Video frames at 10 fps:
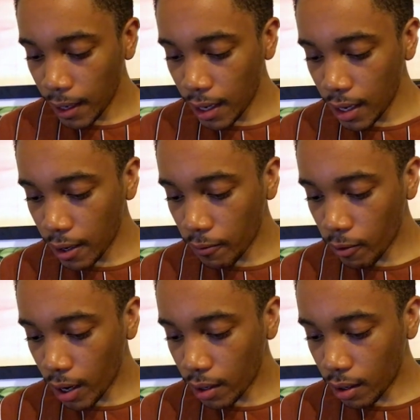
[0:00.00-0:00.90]
"He can
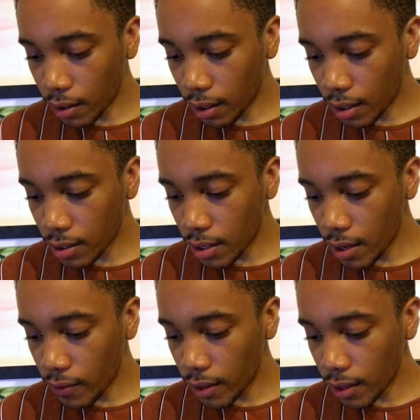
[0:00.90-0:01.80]
ride on our
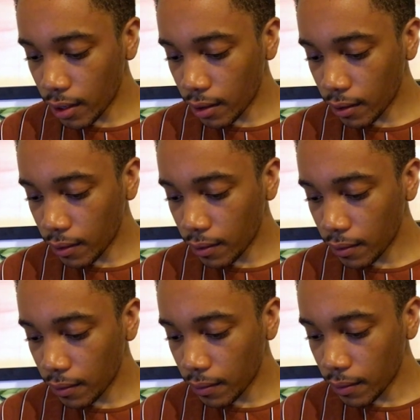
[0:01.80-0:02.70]
servant then,"
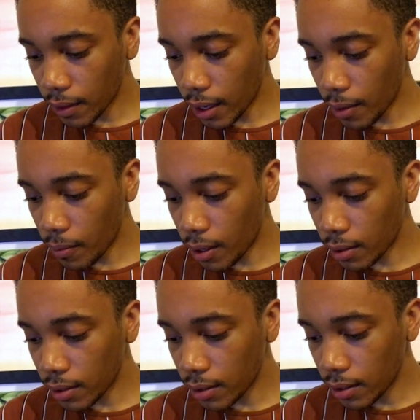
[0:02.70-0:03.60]
Kay
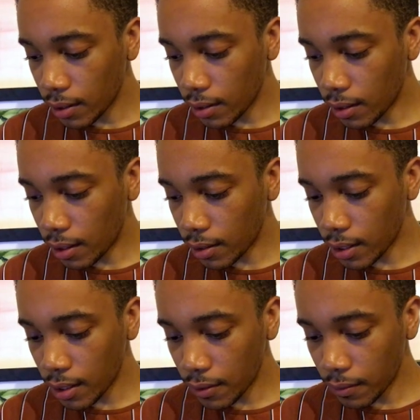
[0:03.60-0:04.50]
mocked. "Can't
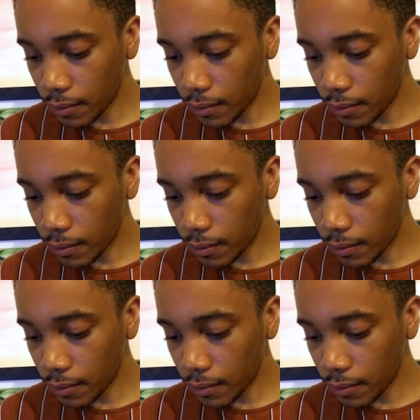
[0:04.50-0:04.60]
he?